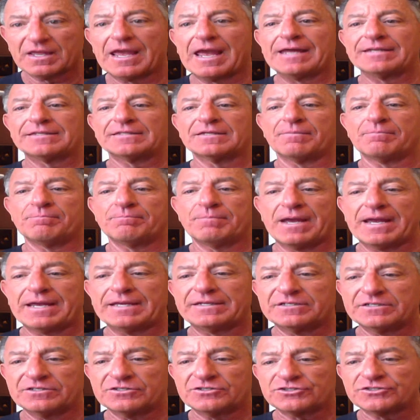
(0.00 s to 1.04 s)
and the
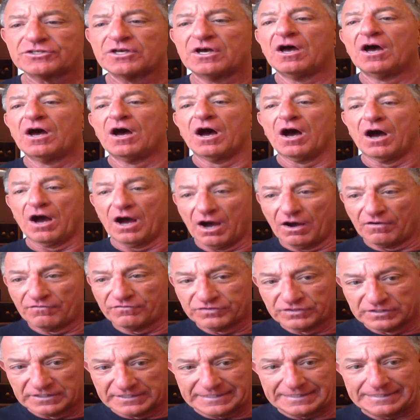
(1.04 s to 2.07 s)
maintenance
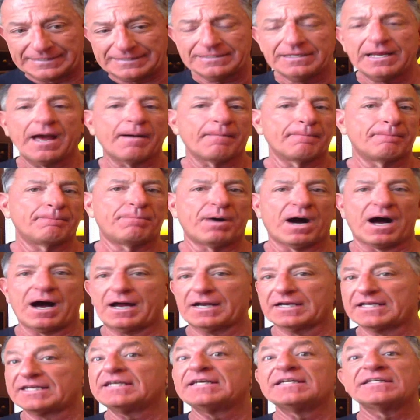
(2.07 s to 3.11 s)
of lean
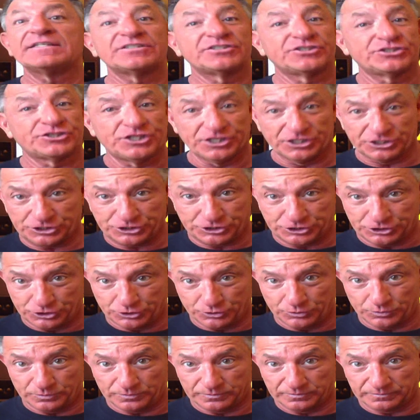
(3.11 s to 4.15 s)
body
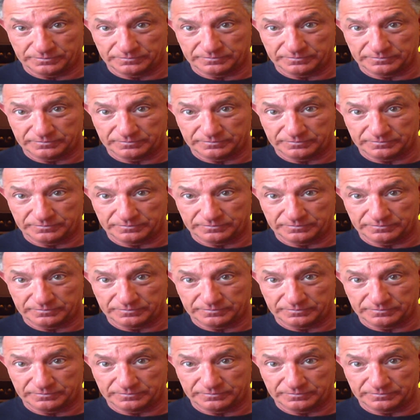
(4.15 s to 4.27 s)
tissue.